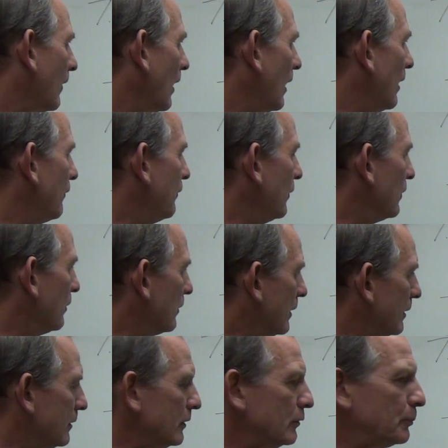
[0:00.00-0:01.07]
if you look
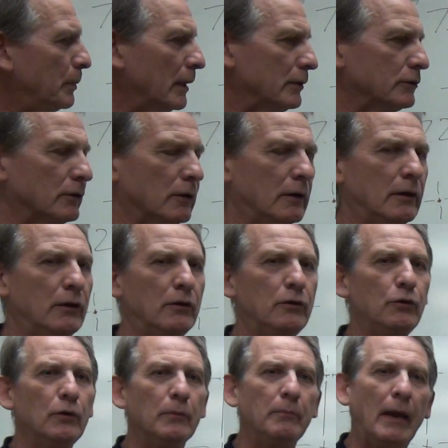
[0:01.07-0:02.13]
at this picture and then
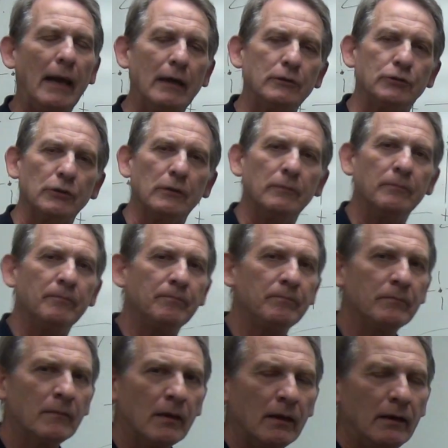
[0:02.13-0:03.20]
you imagine
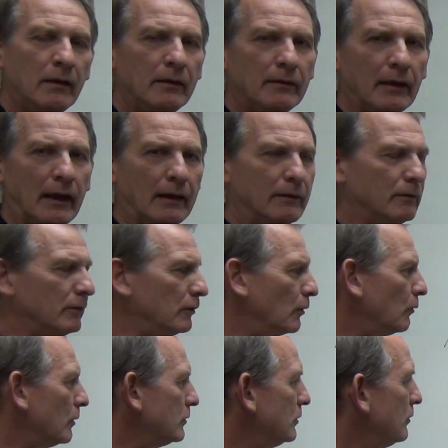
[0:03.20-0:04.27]
that,
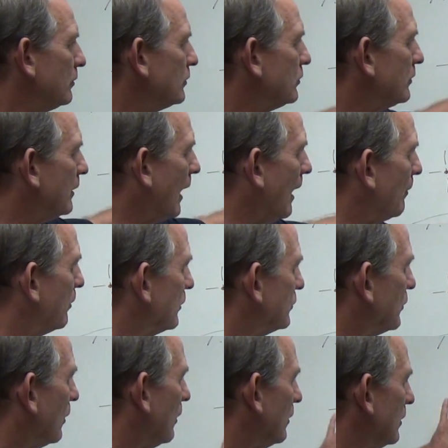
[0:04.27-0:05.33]
once you've
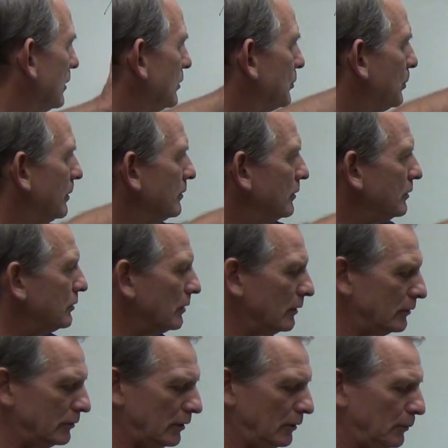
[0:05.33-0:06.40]
established all these
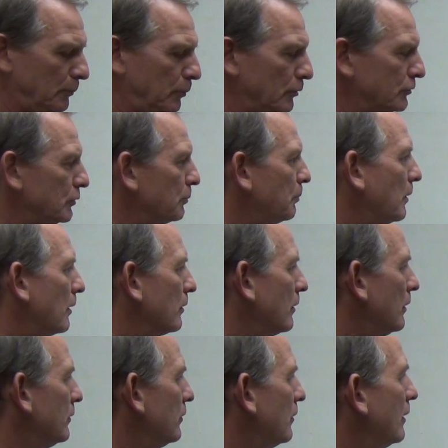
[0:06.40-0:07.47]
positions and you put your part
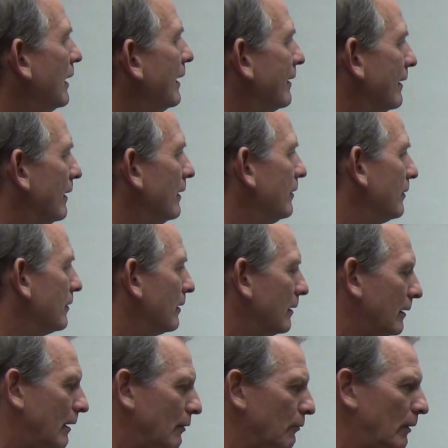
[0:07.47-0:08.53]
underneath it,
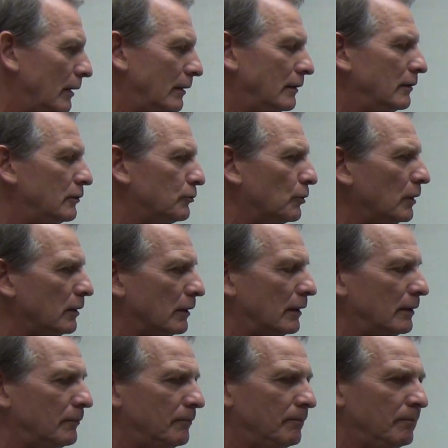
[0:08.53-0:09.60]
get ready to drill
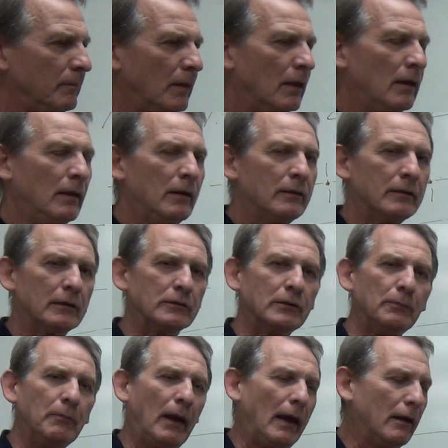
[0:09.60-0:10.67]
it,
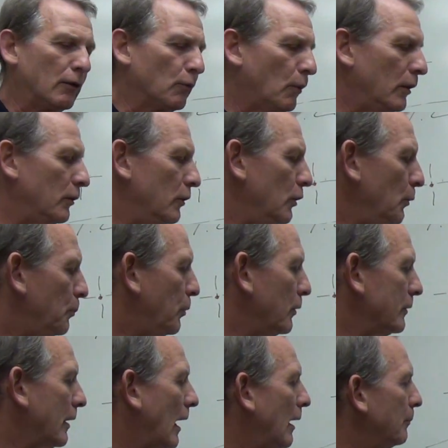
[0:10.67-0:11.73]
doesn't matter whether you
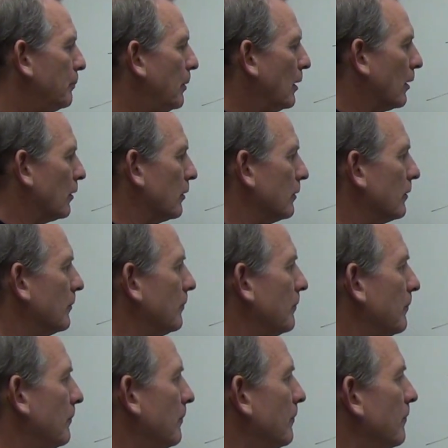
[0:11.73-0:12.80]
put that part
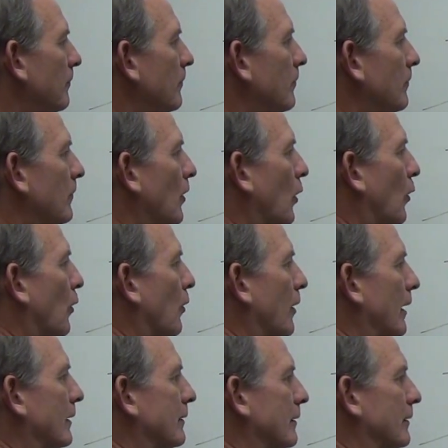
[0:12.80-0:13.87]

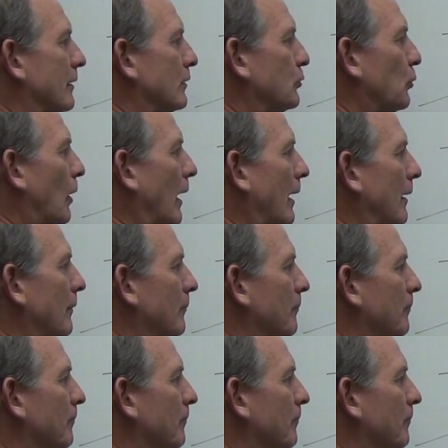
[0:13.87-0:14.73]
oriented this way